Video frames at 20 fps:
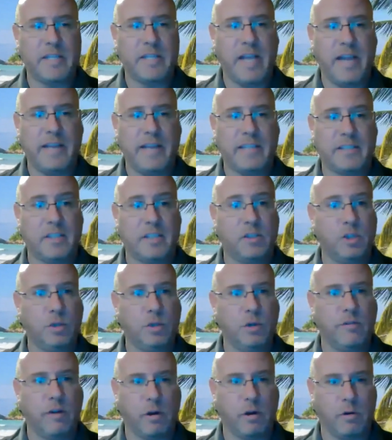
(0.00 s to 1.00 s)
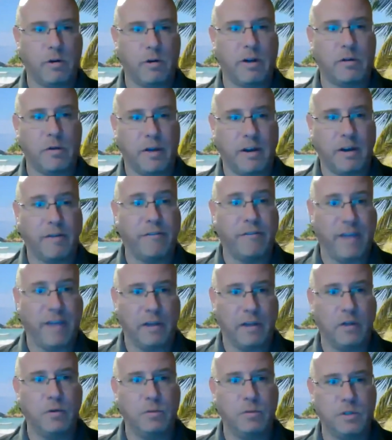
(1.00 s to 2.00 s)
attendings, and 2 of our critical care
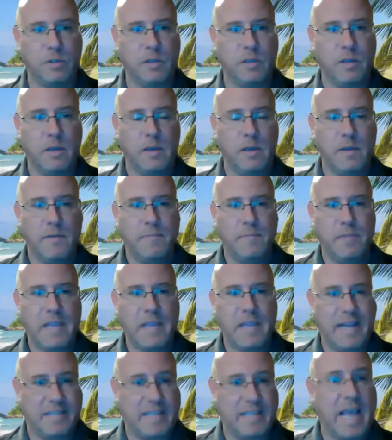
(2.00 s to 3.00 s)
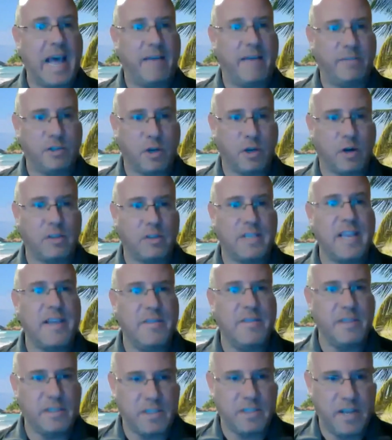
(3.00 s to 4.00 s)
fellows as avatars
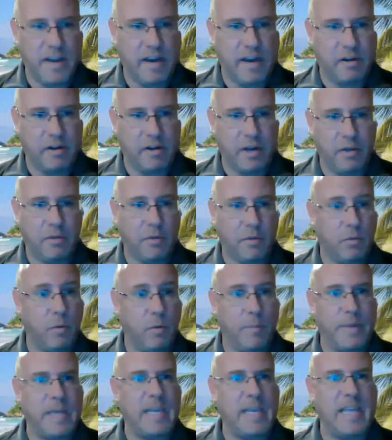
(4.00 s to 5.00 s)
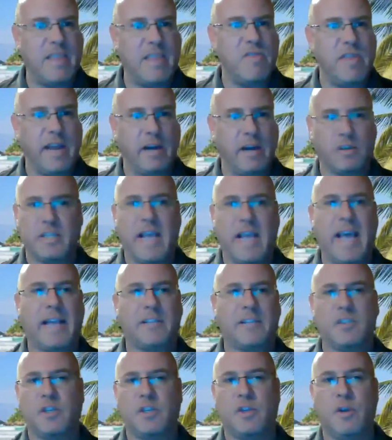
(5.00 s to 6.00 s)
in the scenario that will be in there to
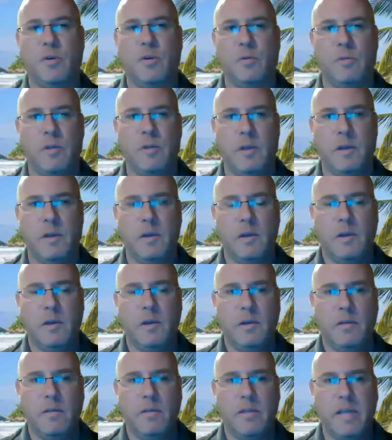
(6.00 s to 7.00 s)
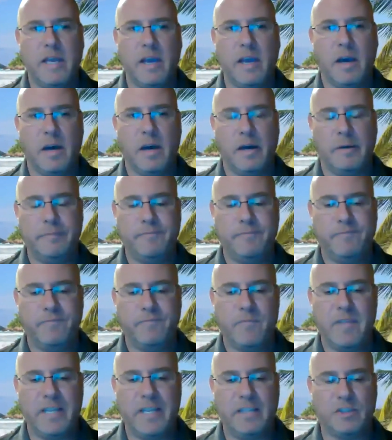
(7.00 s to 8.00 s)
execute the
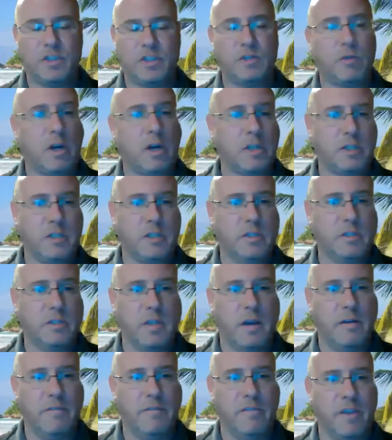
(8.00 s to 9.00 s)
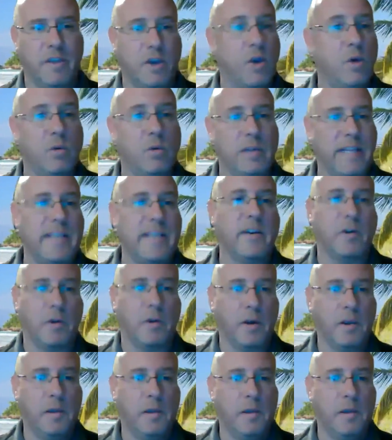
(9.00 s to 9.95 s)
instructions of the code leader.